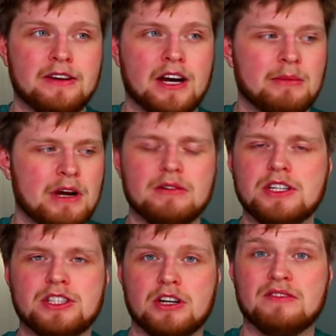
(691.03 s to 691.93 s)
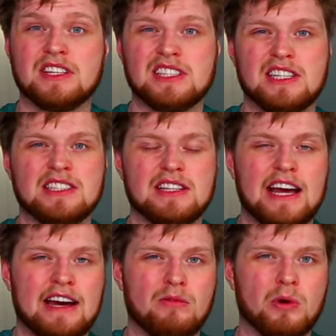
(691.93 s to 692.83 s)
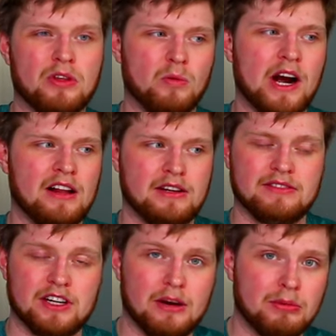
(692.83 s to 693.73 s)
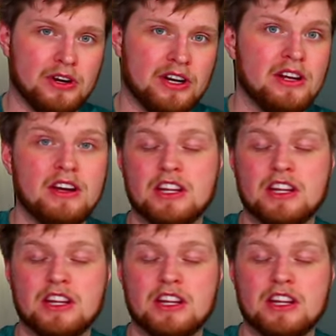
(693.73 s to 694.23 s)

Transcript: I'm not really sure if this is that worthwhile of an upgrade.